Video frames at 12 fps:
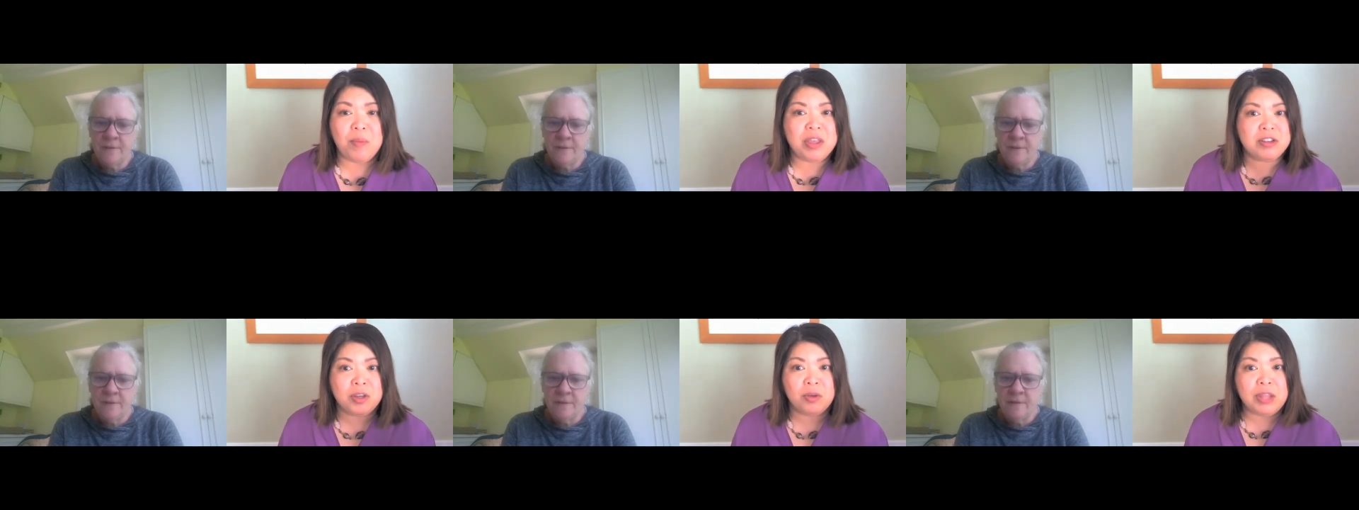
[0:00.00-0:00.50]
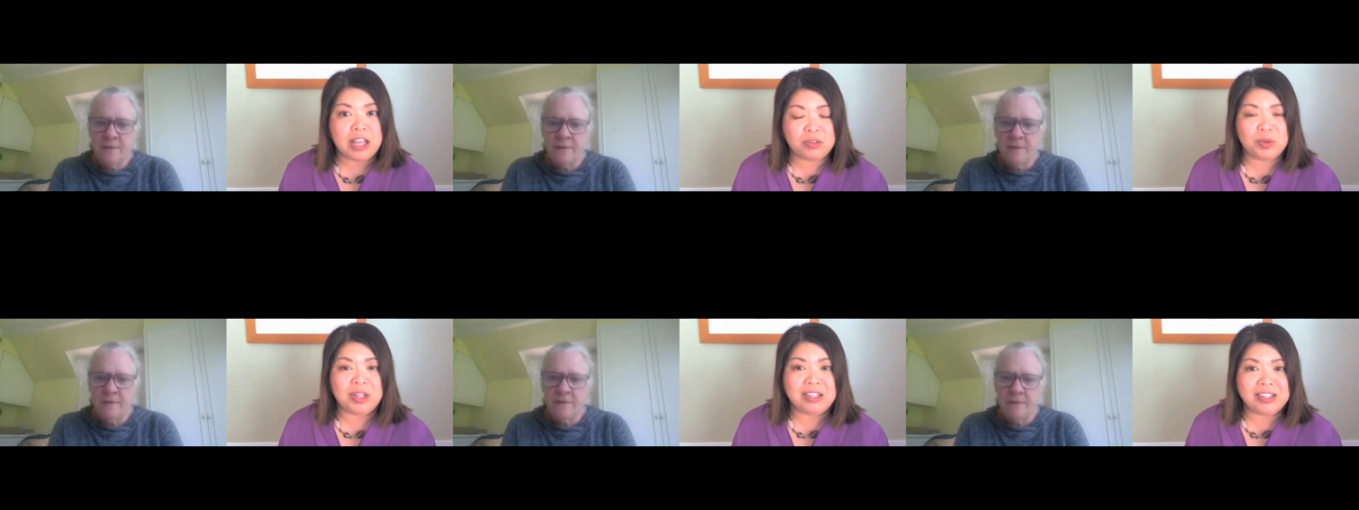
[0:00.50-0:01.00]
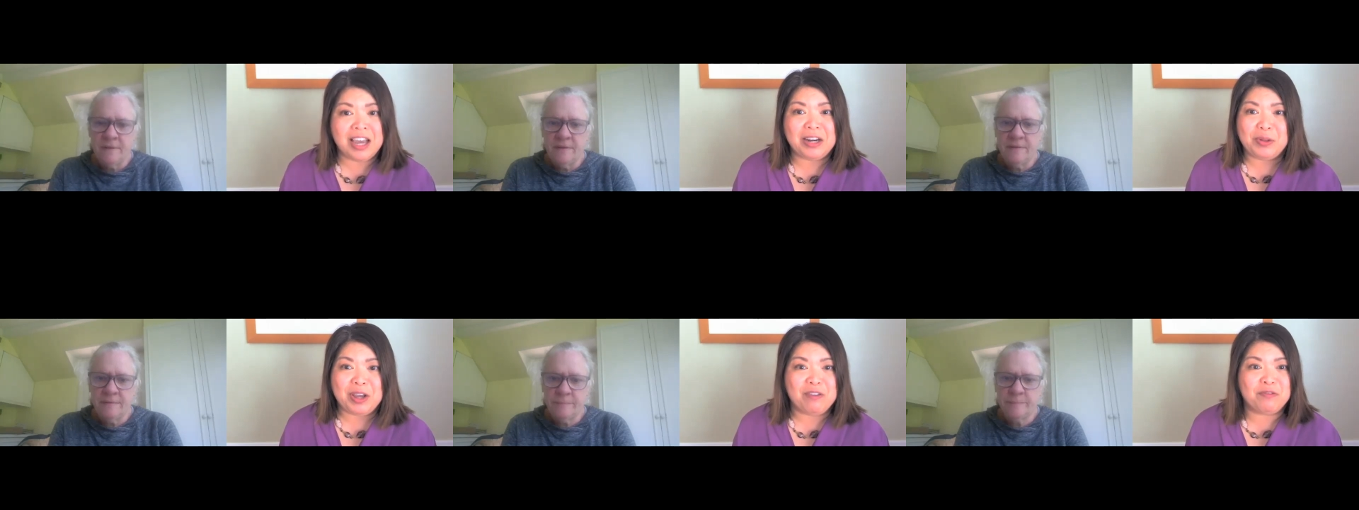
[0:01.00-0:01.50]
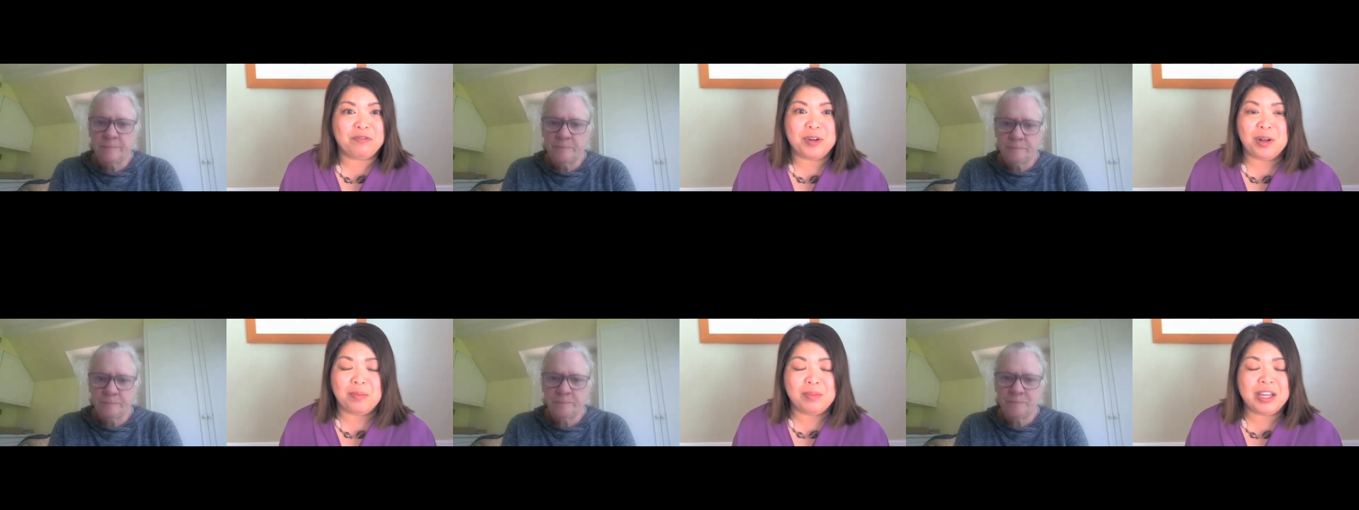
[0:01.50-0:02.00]
Speaker 1: And so that's where the title come
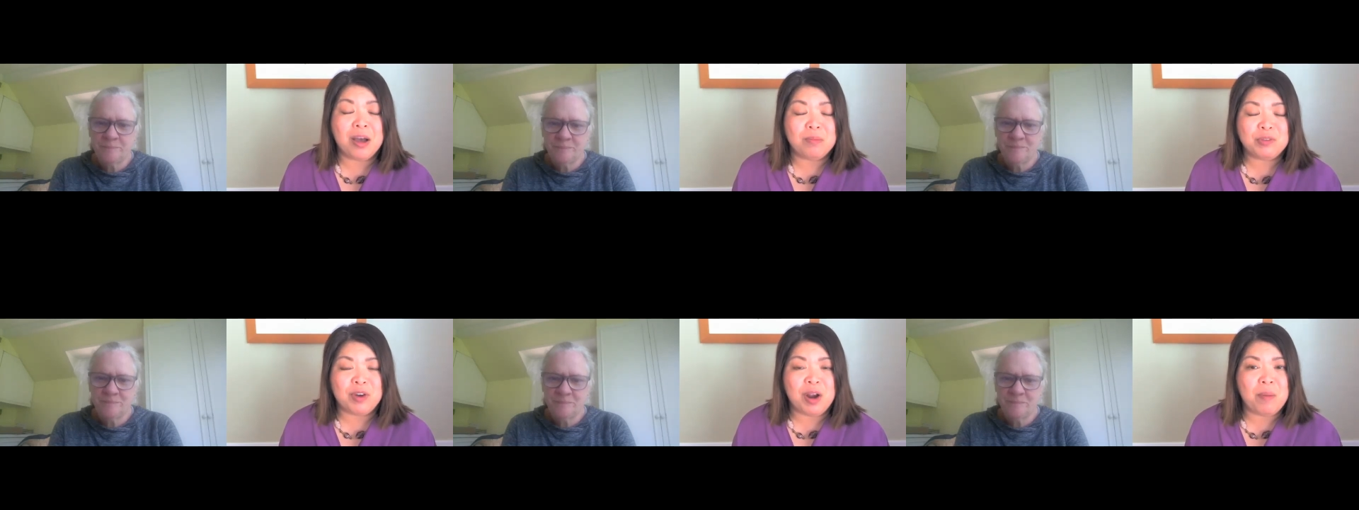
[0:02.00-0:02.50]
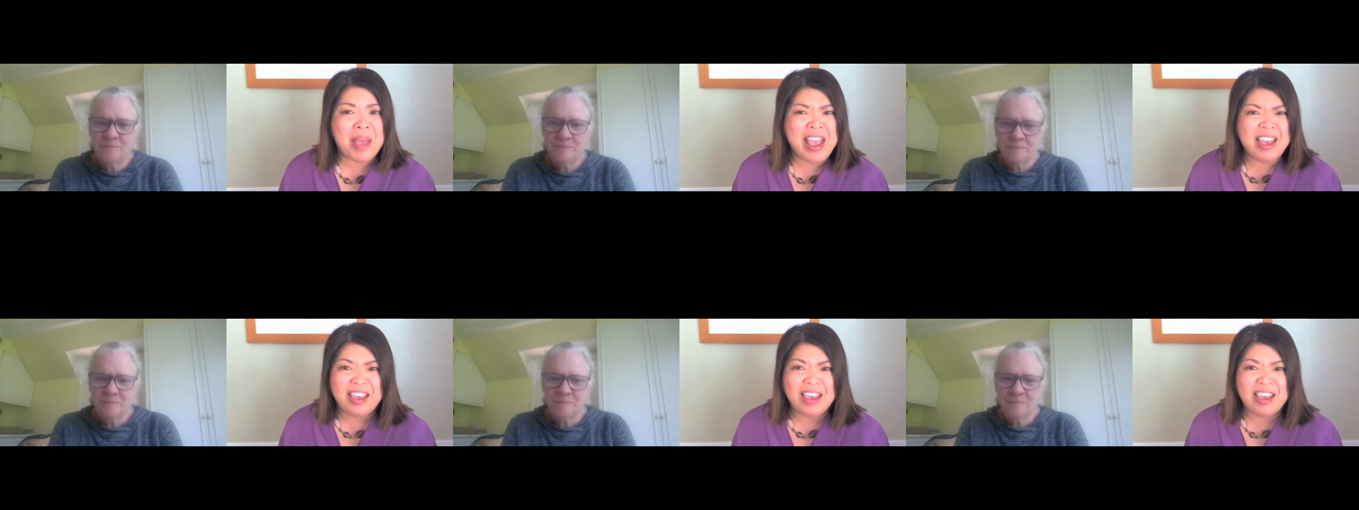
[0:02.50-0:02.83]
from, comes from.